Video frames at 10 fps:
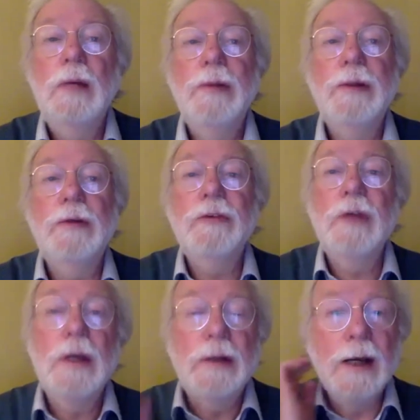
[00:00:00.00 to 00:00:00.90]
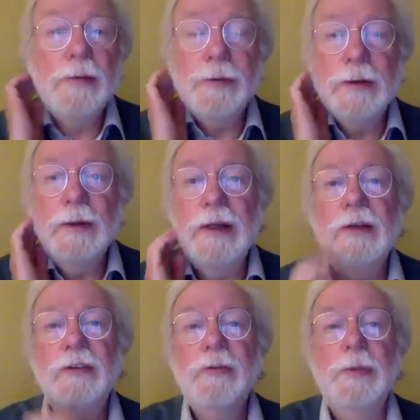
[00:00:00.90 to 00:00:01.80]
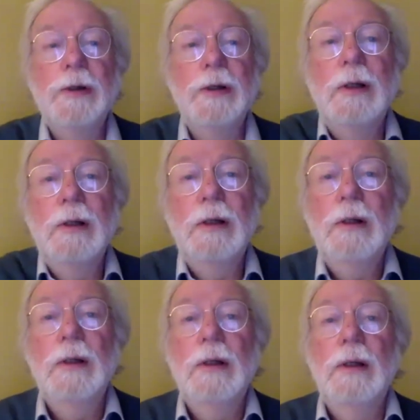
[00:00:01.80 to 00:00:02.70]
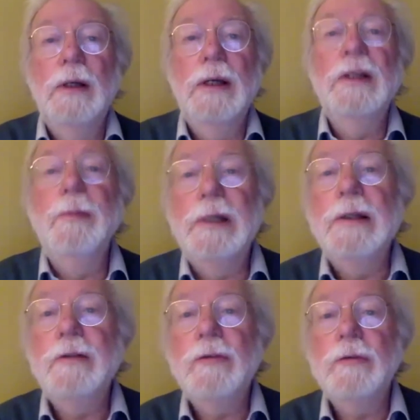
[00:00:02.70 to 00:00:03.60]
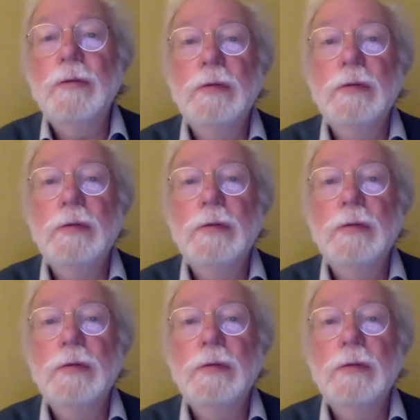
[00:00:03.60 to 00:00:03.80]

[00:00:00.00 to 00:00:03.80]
because the African diaspora in the Middle East,